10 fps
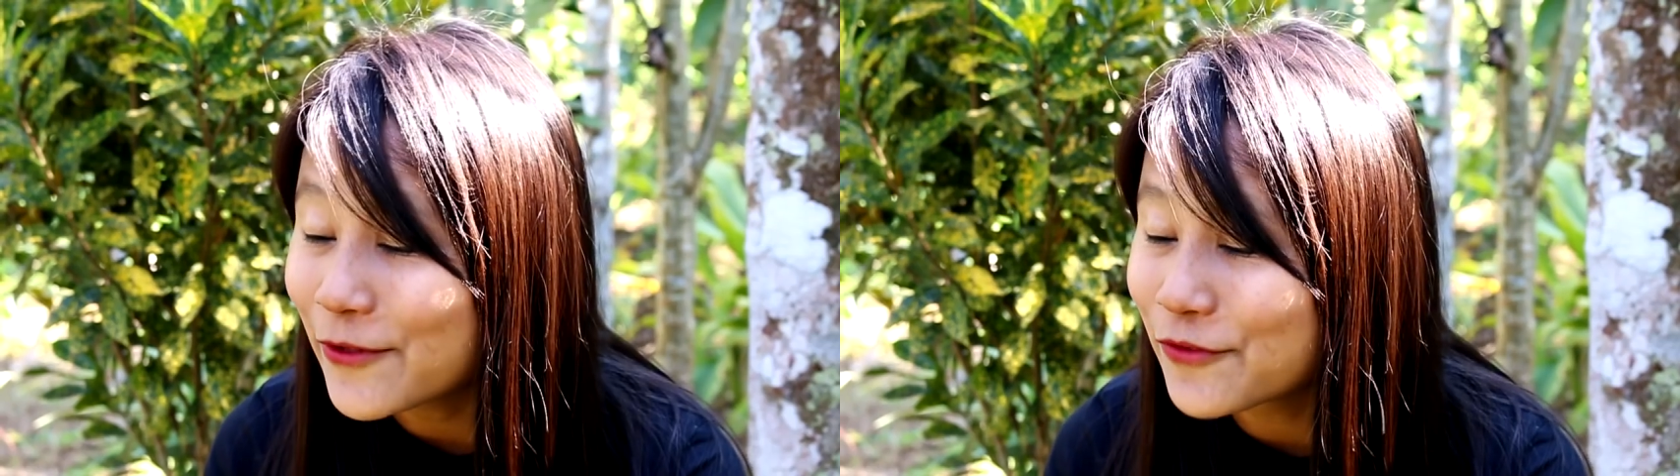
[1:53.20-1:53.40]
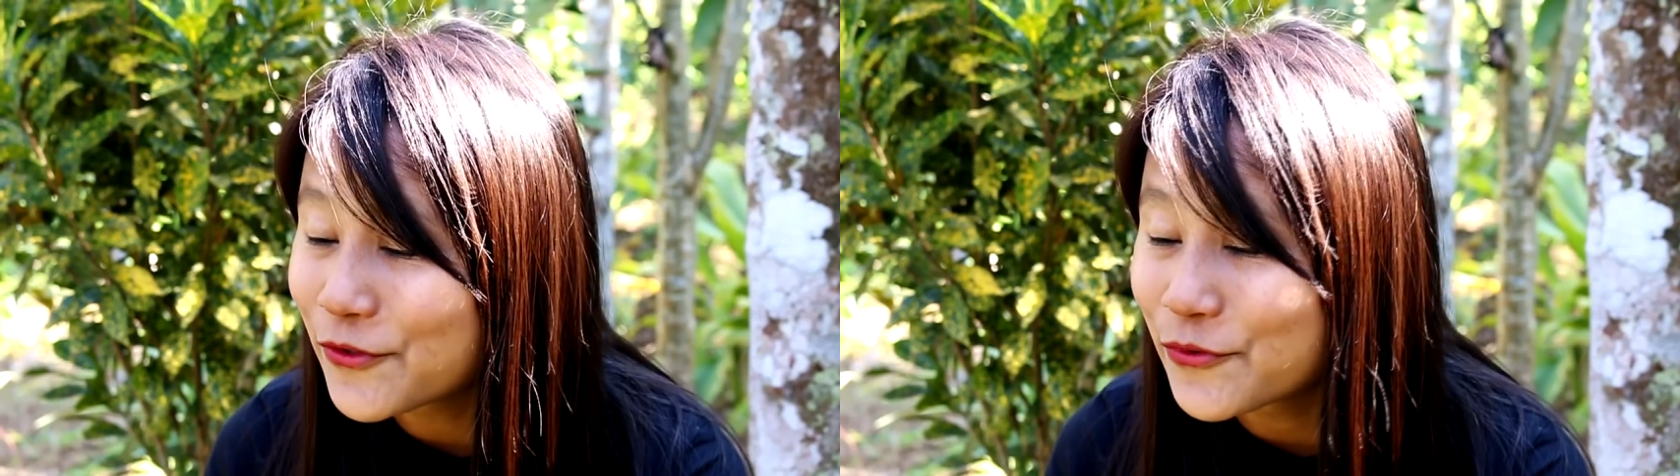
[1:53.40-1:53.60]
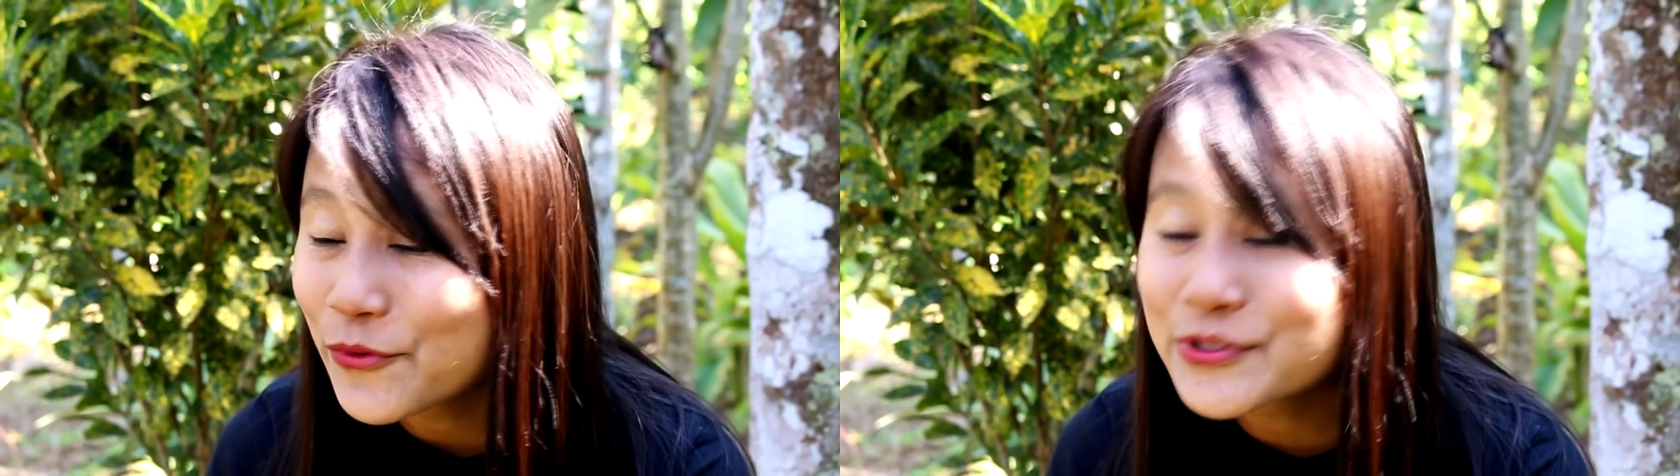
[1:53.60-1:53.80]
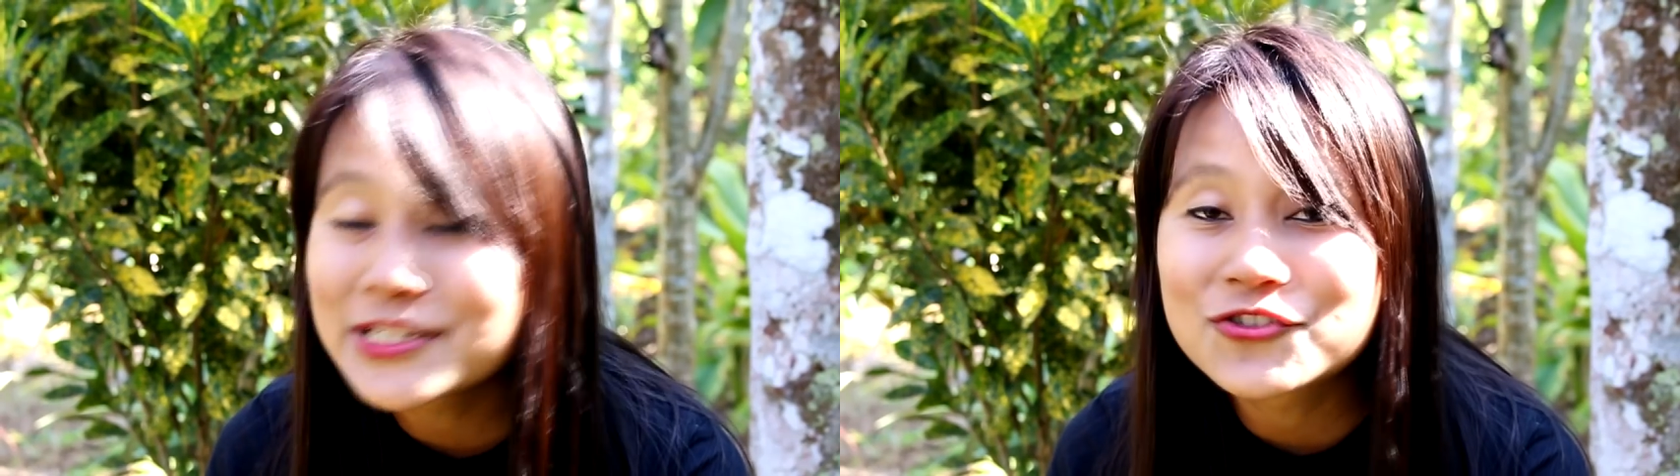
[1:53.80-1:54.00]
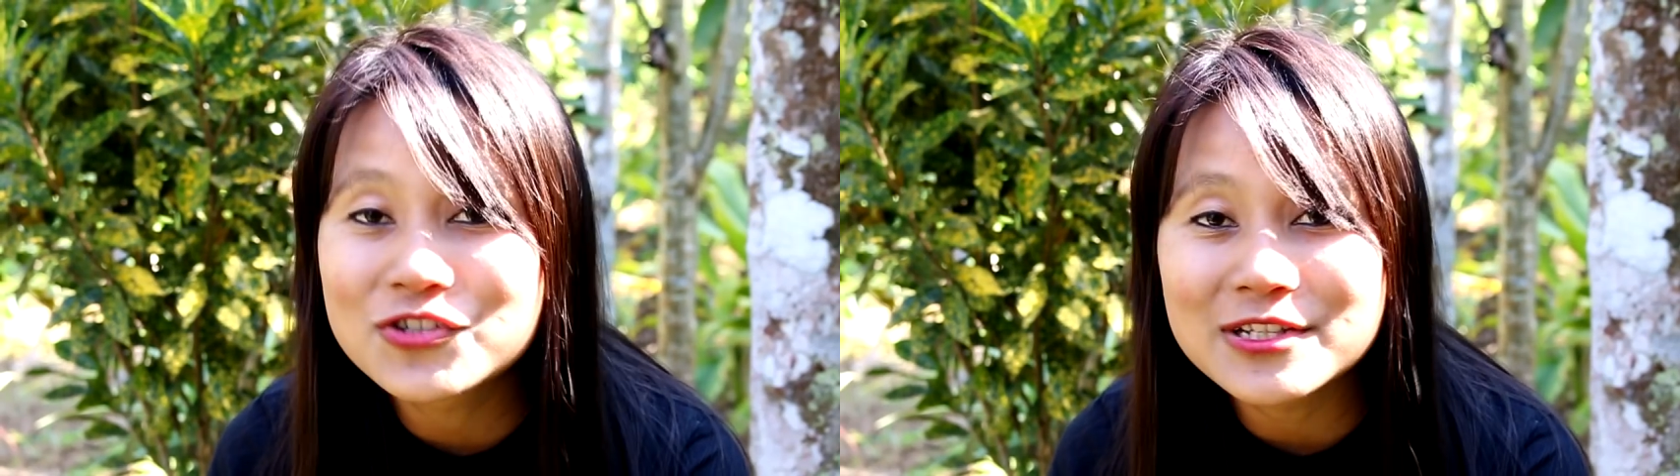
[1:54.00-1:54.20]
of the
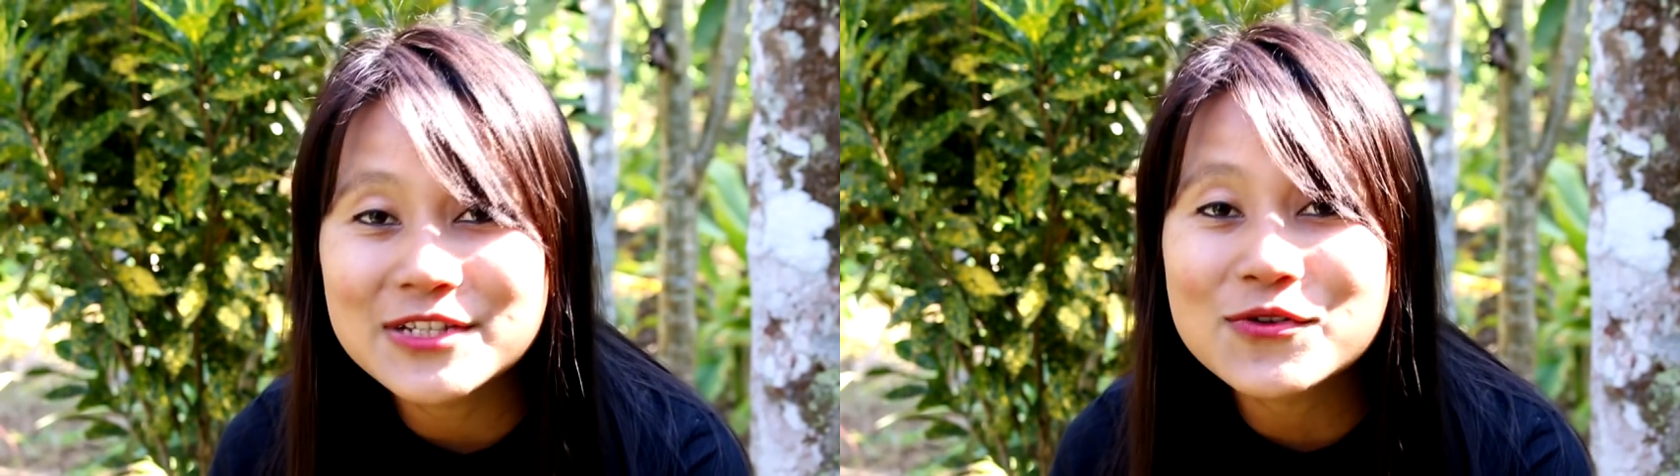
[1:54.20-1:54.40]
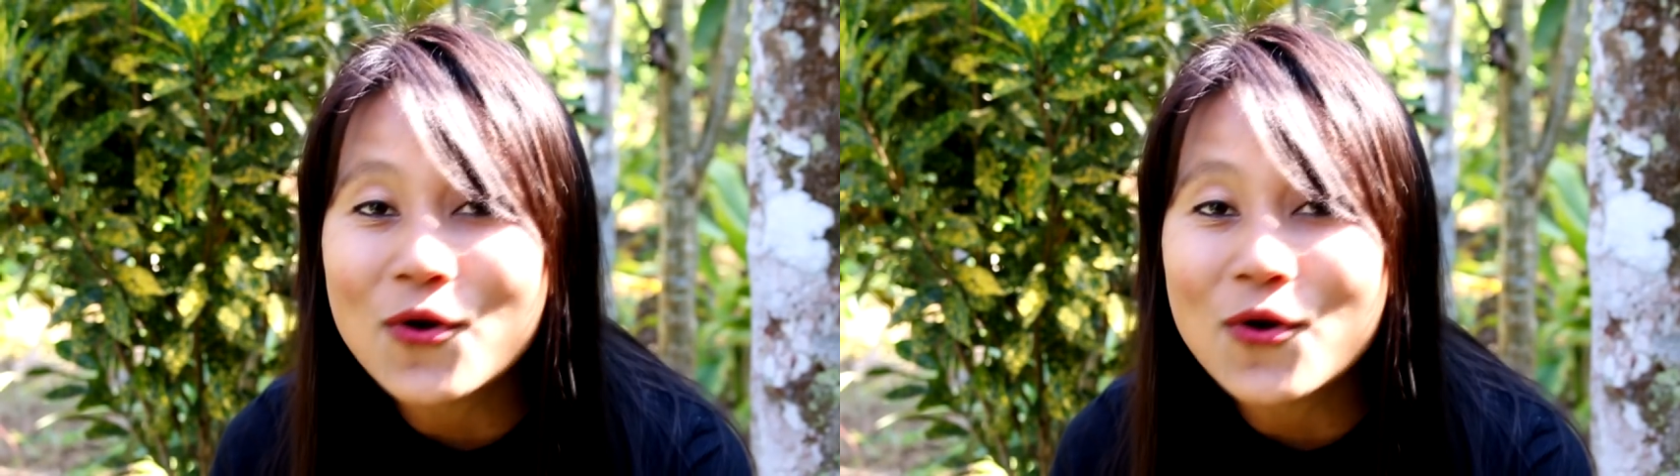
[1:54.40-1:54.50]
roasted chilies